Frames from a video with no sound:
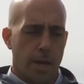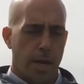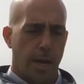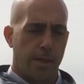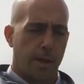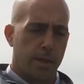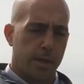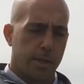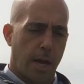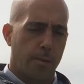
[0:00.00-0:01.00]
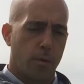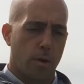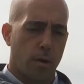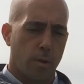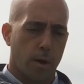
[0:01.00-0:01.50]
And I think this time
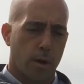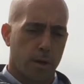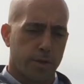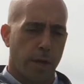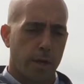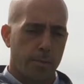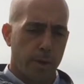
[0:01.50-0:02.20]
we're excited